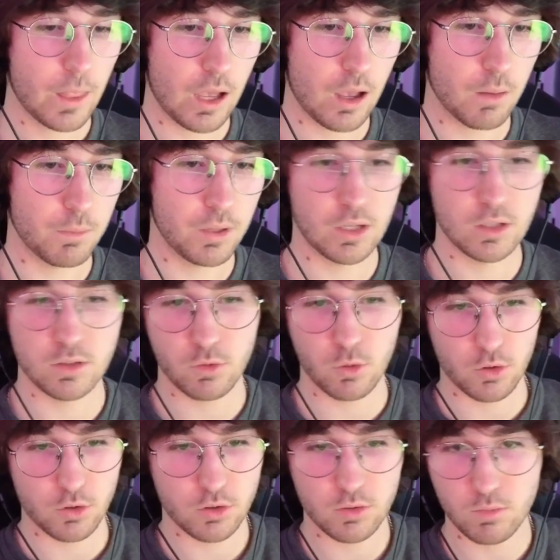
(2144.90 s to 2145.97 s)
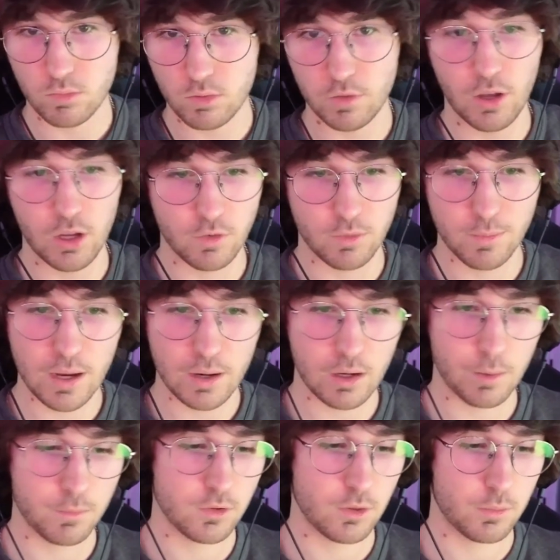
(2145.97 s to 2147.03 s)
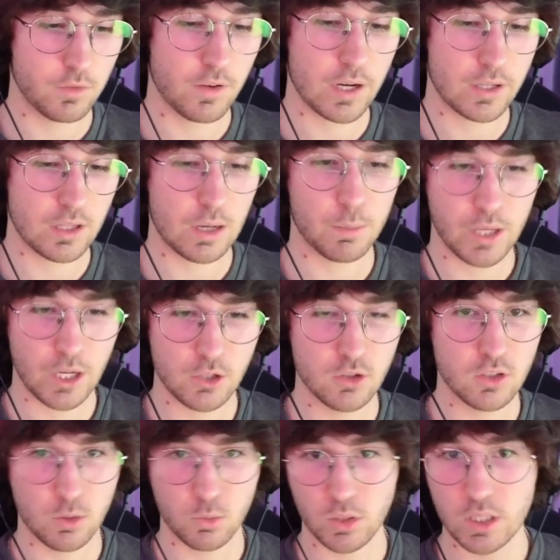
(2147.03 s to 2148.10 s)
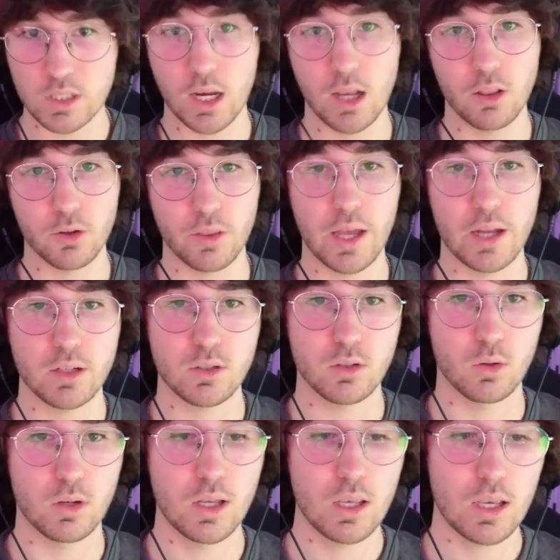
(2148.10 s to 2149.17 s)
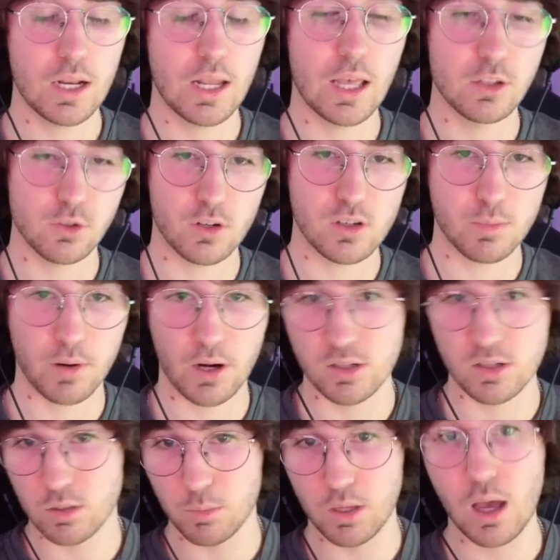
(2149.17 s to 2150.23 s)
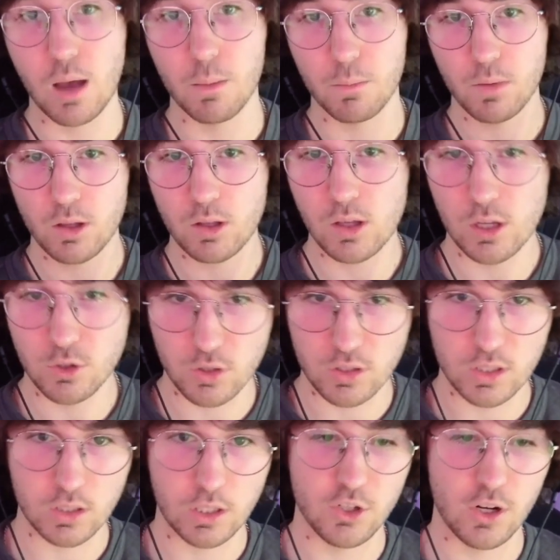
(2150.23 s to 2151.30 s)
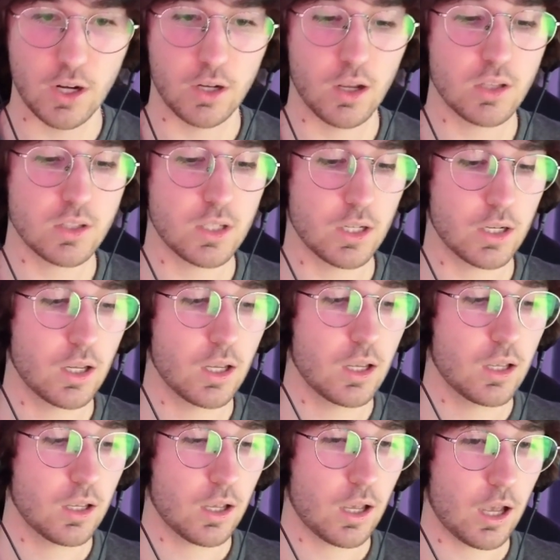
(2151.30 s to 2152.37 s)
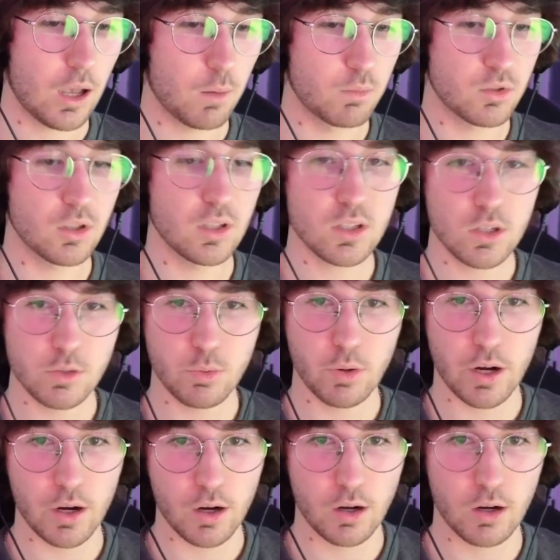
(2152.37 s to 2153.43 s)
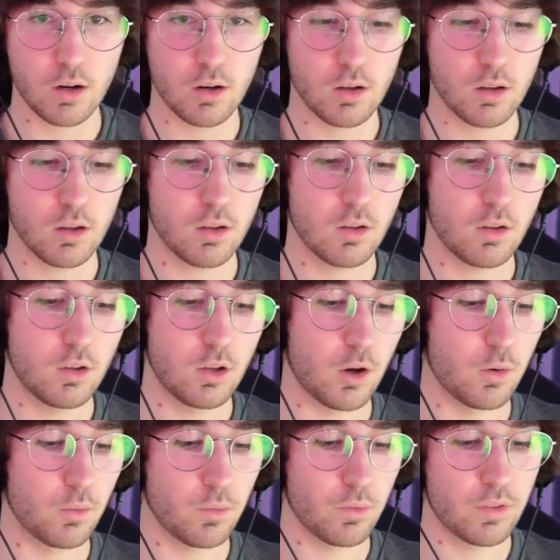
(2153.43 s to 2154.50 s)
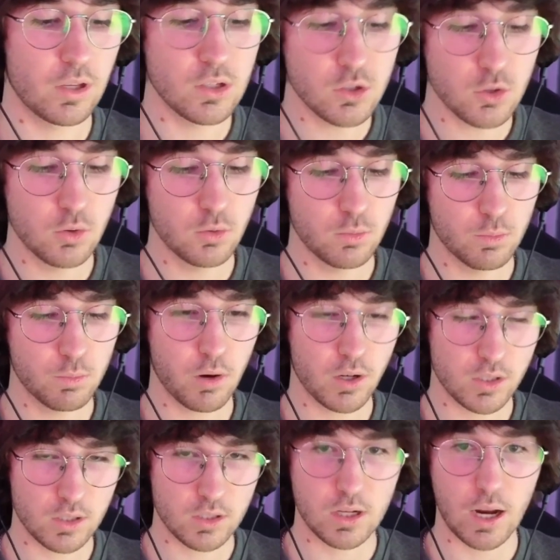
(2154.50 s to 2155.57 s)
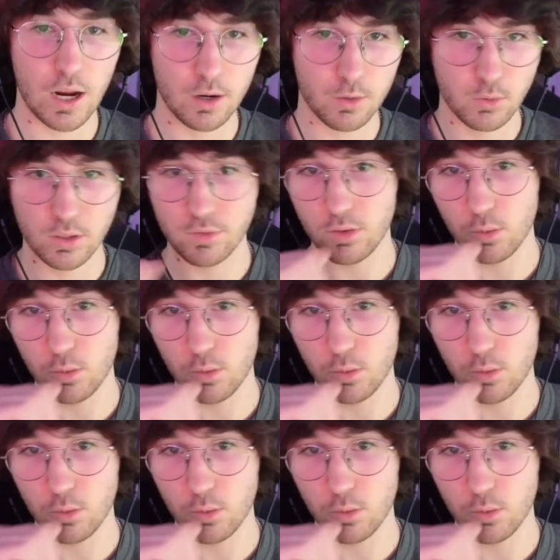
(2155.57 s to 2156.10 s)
because of course the value from that comes from the fact that applications can really tailor that to enhance their experience and become intrinsically chain agnostic. So this is where these two parts of the stack really fit well